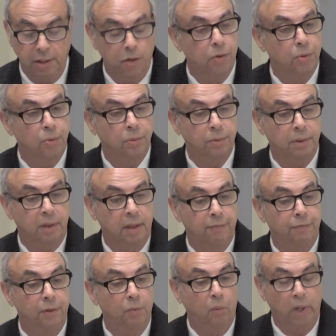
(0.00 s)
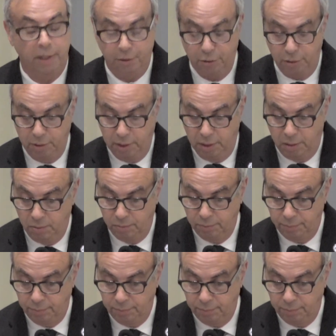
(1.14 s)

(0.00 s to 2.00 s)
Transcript: knew if and when to go.